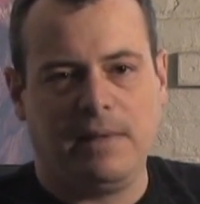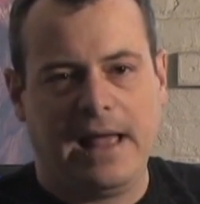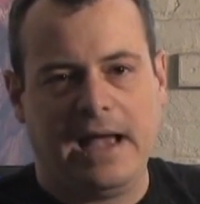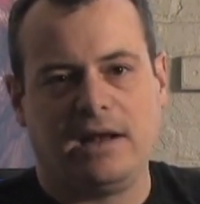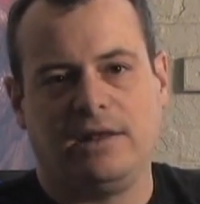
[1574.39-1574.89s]

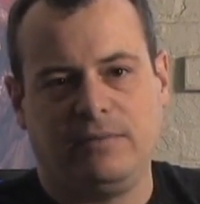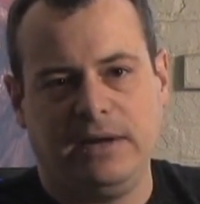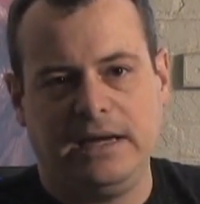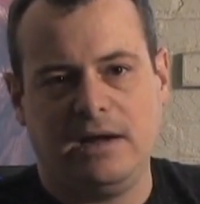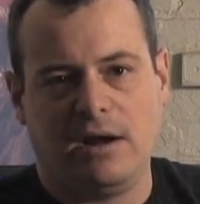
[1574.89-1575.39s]
black in a
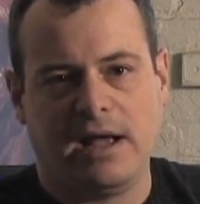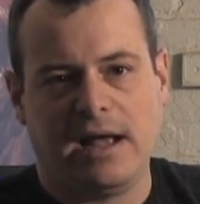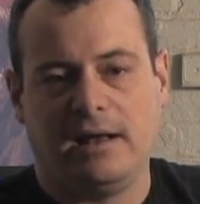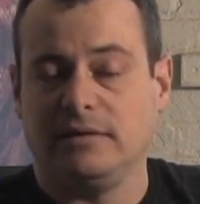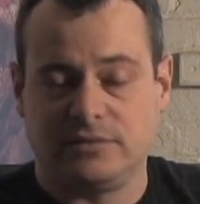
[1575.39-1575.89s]
3D haunted
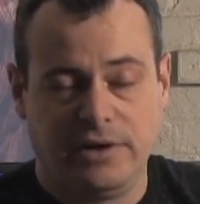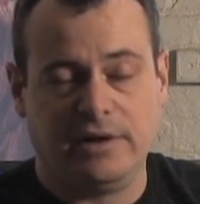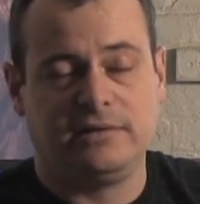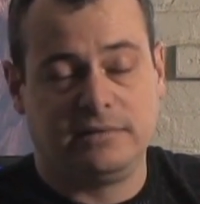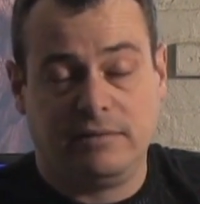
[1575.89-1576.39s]
house
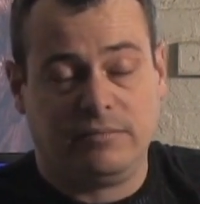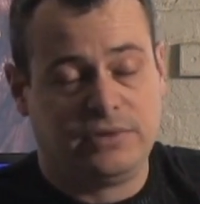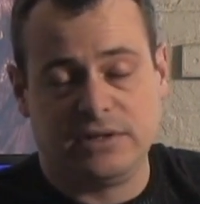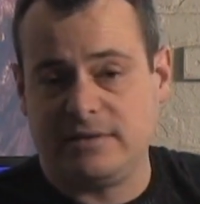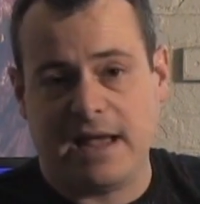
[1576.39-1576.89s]
looks
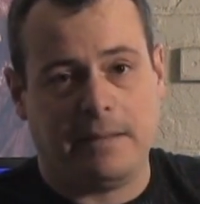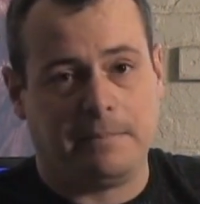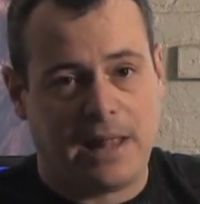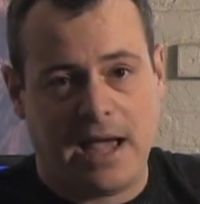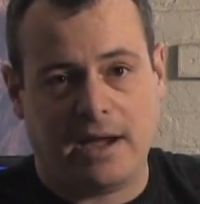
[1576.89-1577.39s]
just that,
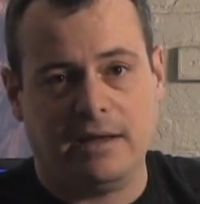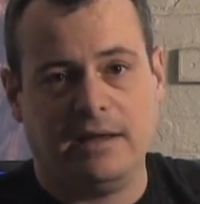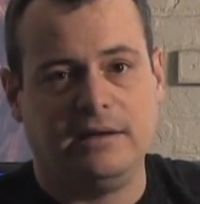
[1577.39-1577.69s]
black.